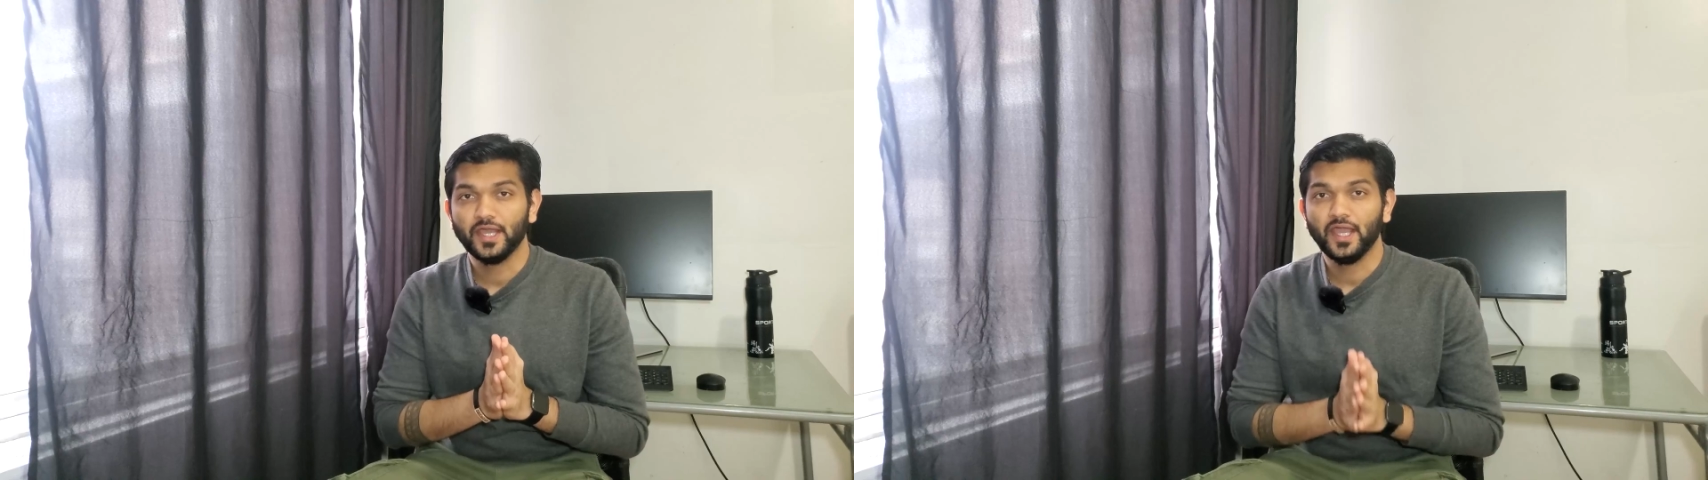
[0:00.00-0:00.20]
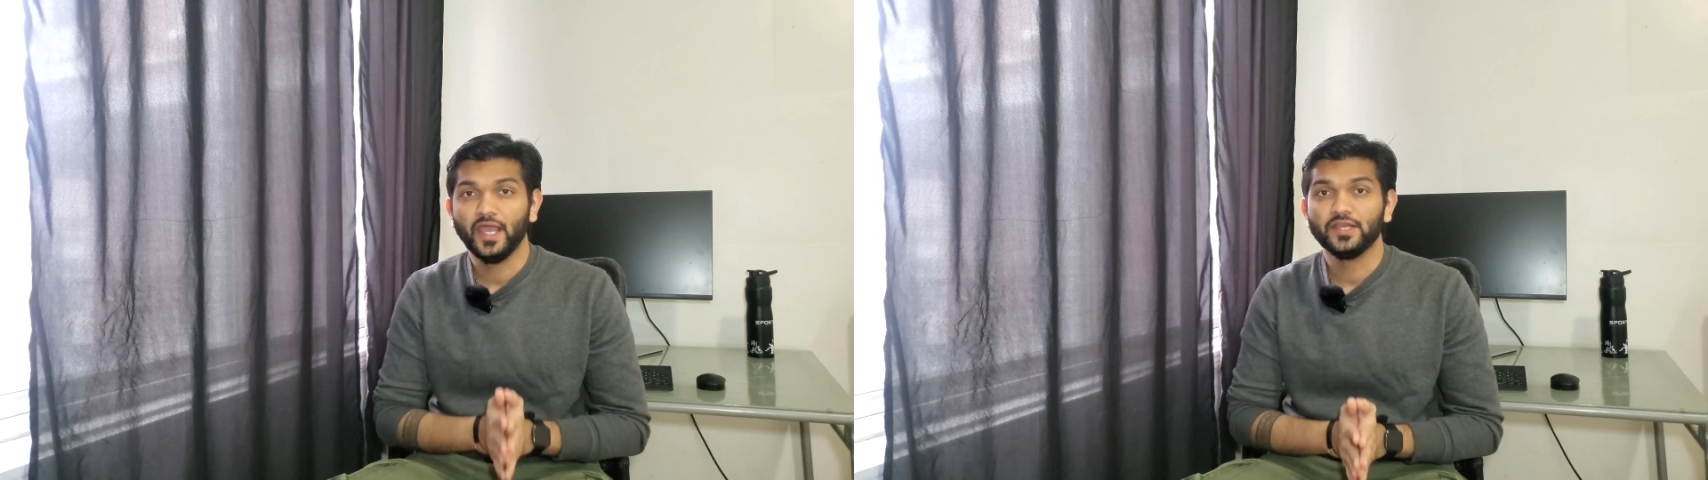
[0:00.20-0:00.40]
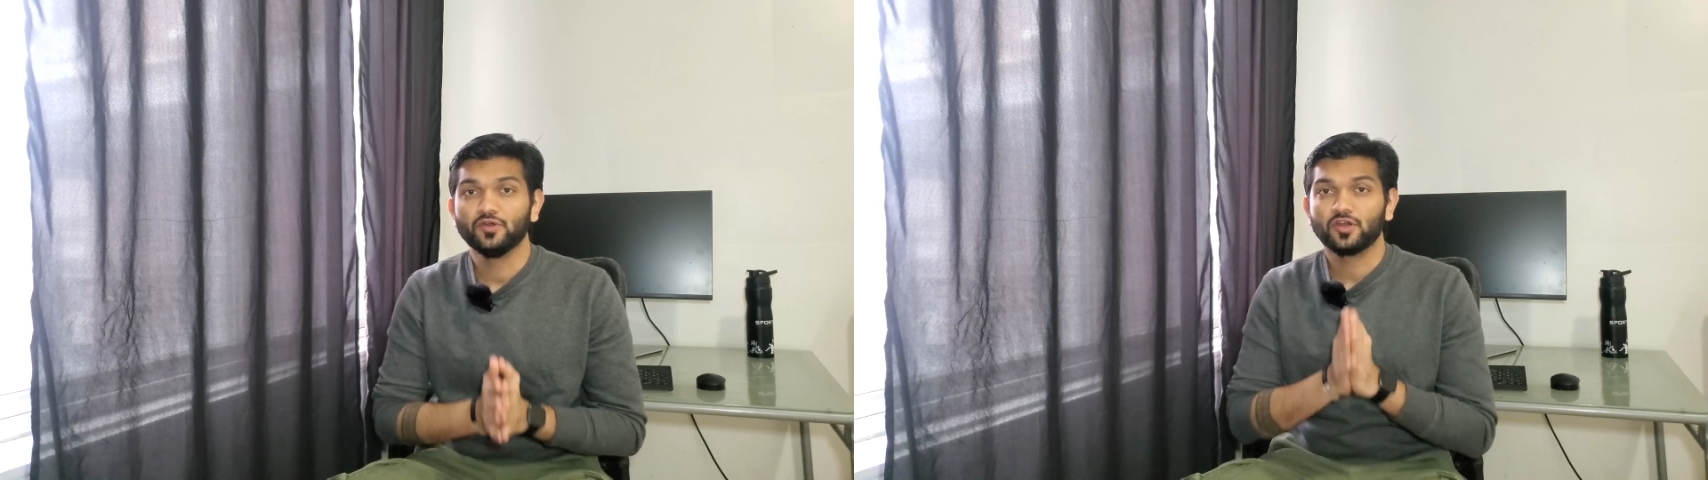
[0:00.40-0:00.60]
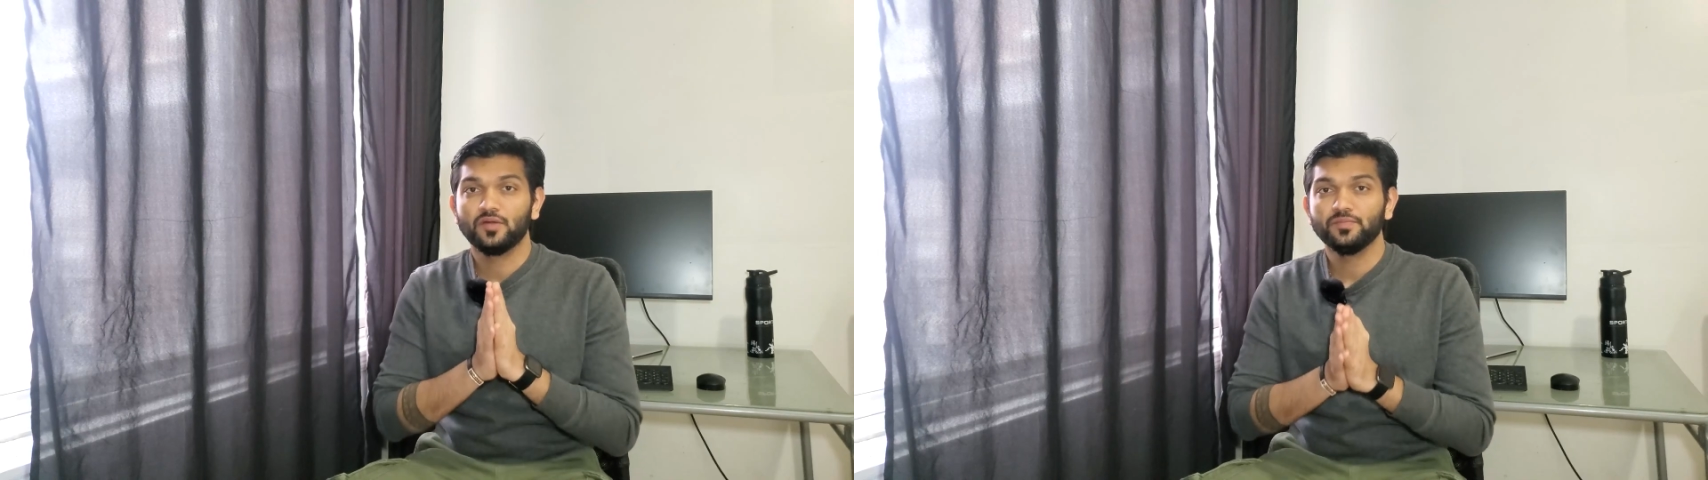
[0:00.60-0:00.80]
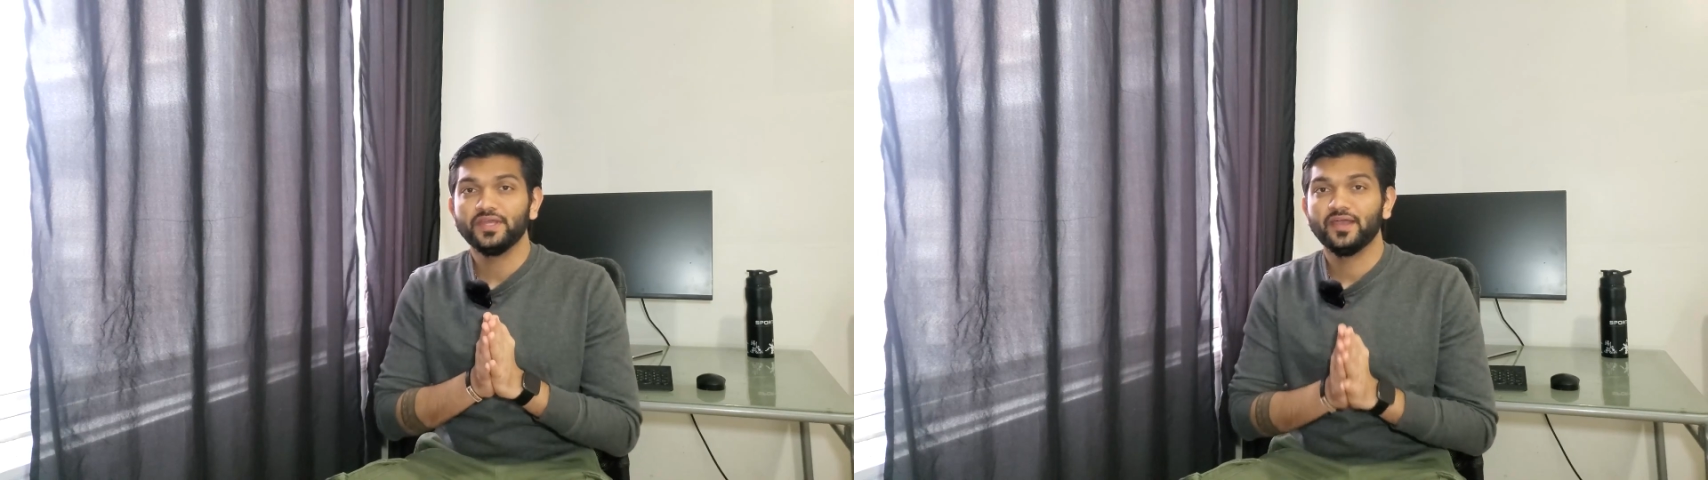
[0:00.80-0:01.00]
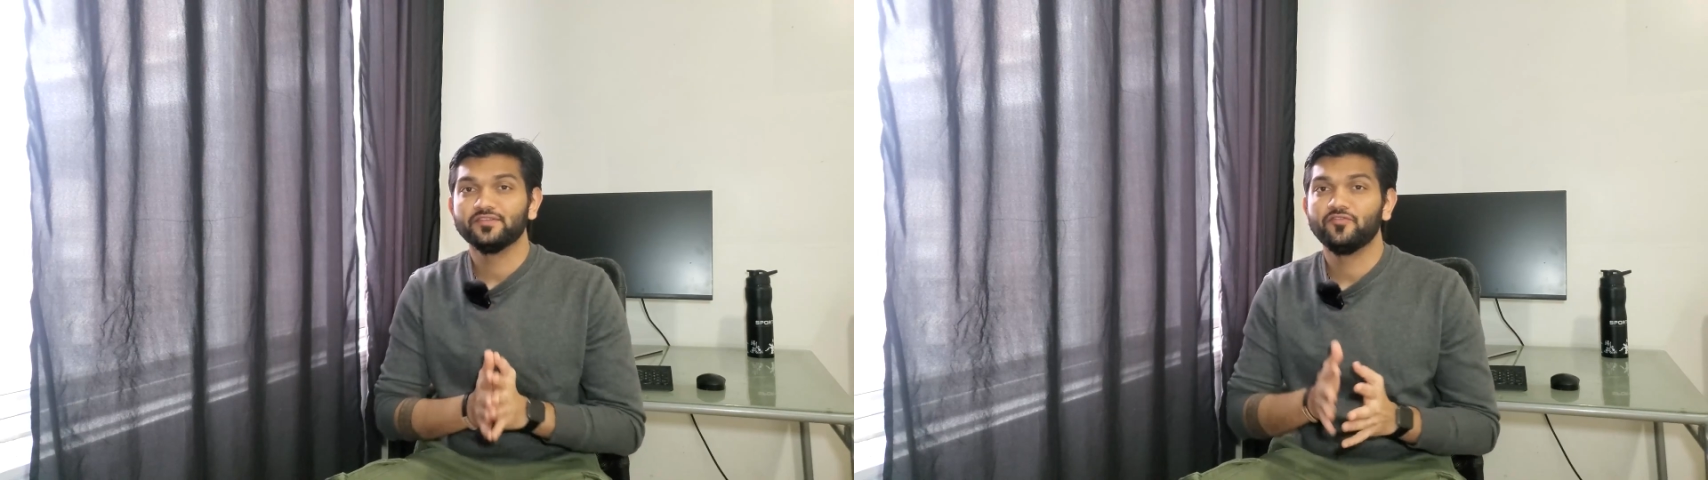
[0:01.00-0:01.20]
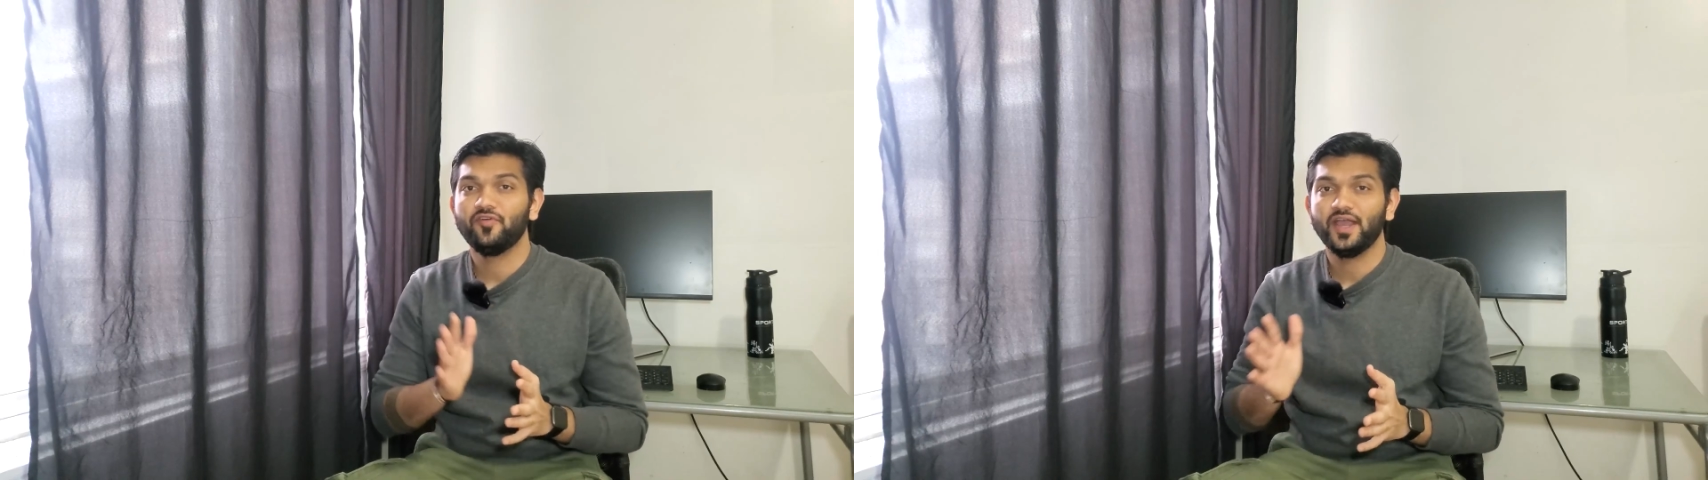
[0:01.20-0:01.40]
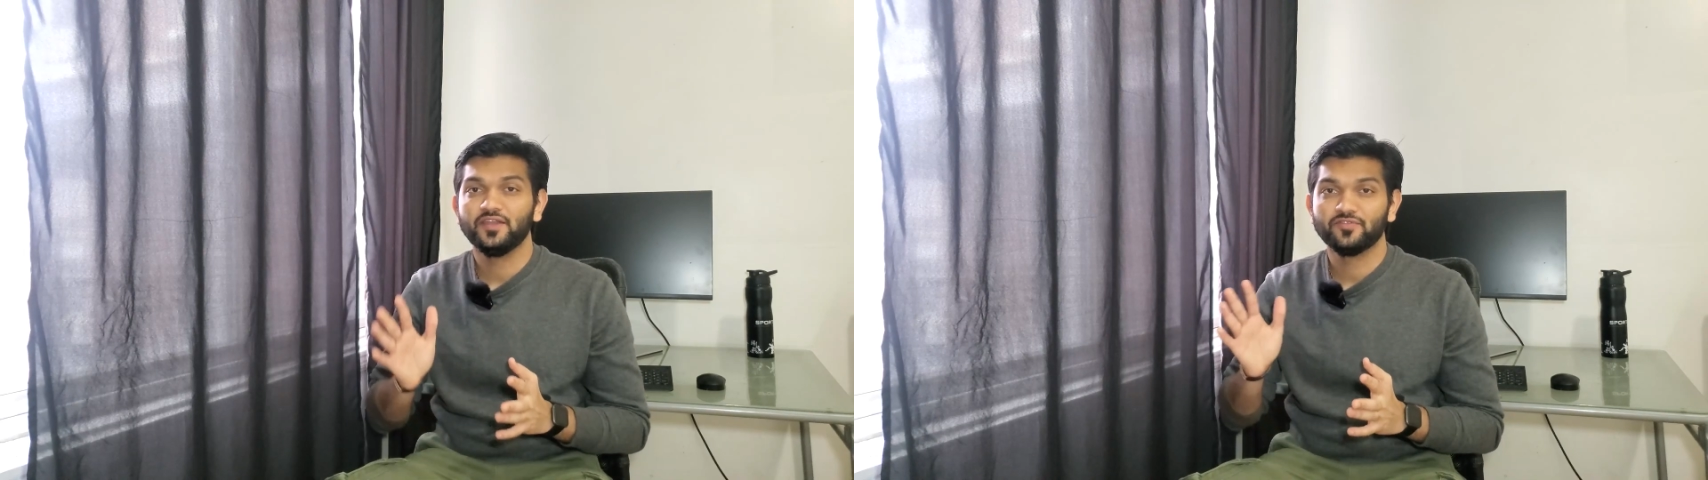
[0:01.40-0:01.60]
and your company has a
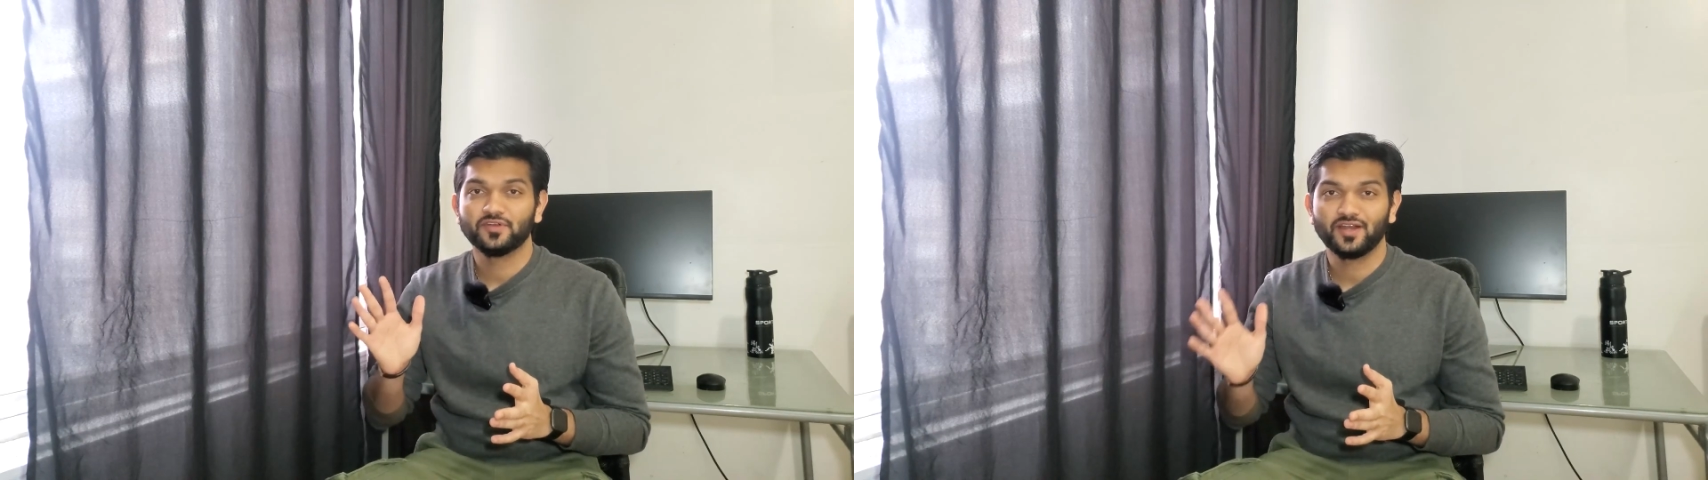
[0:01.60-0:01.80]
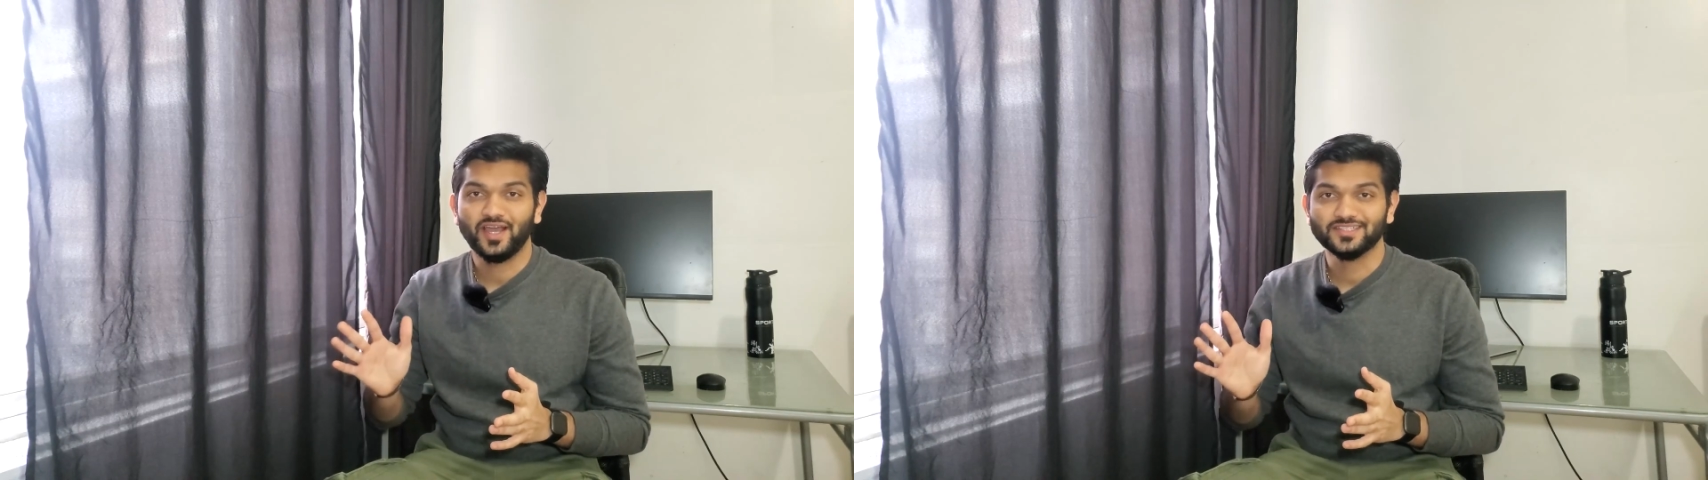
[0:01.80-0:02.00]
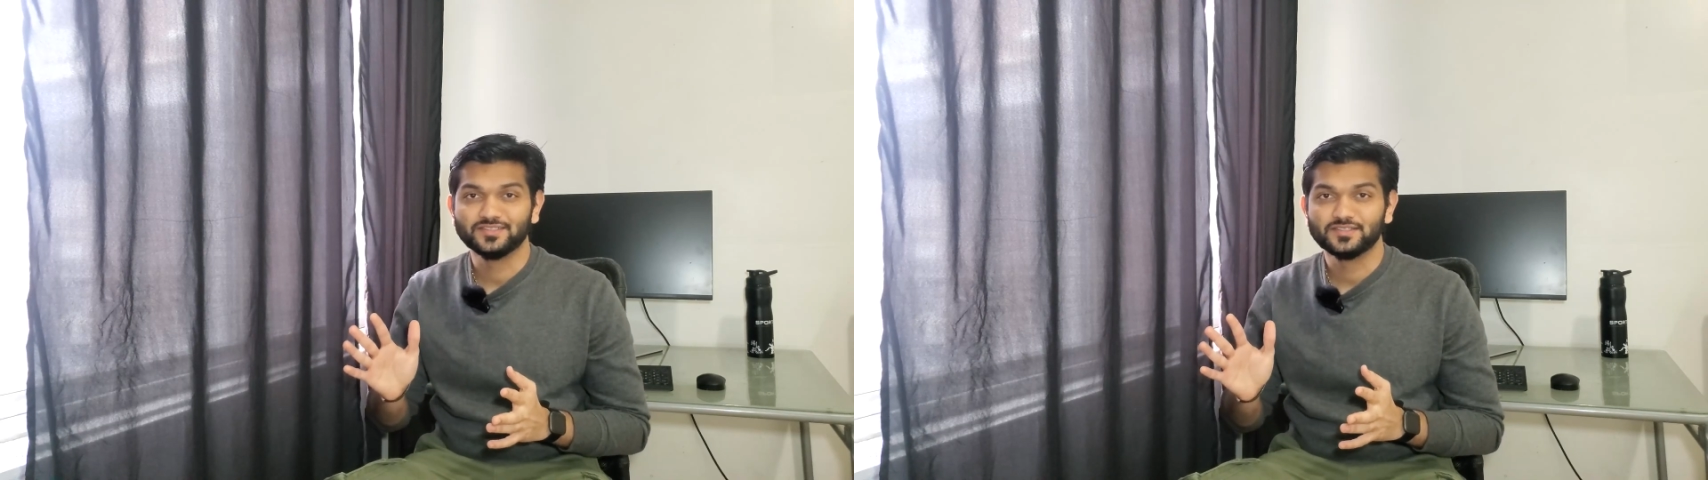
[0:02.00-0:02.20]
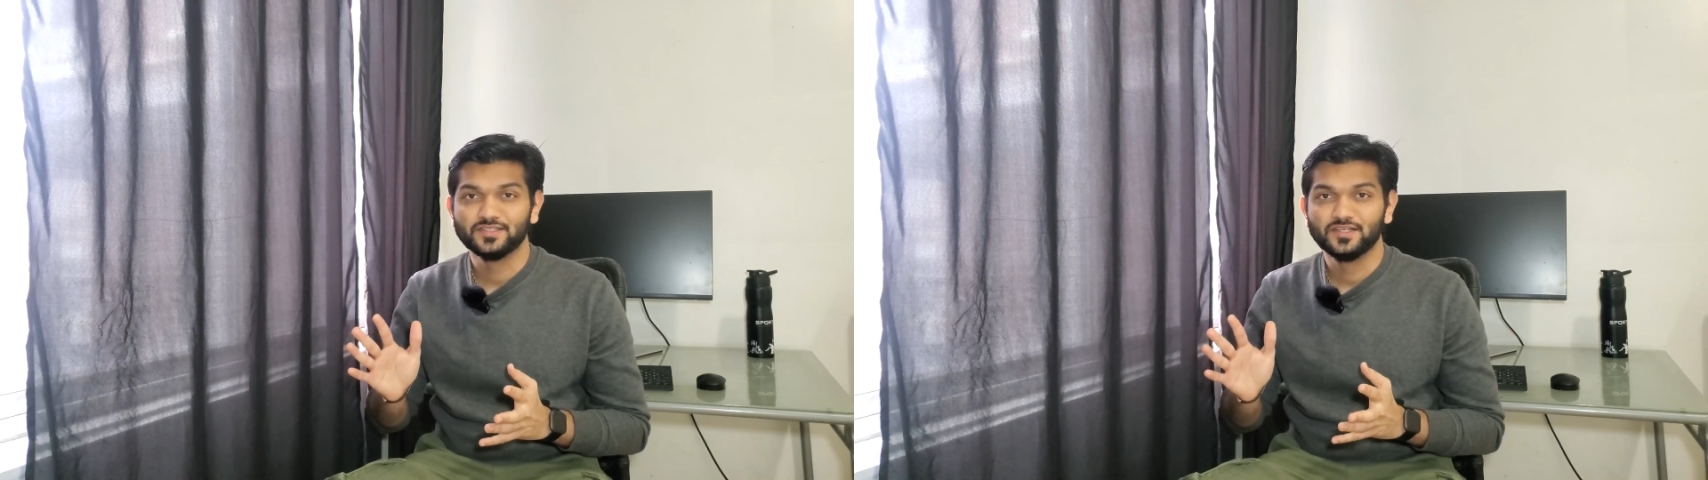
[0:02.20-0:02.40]
5 different clients.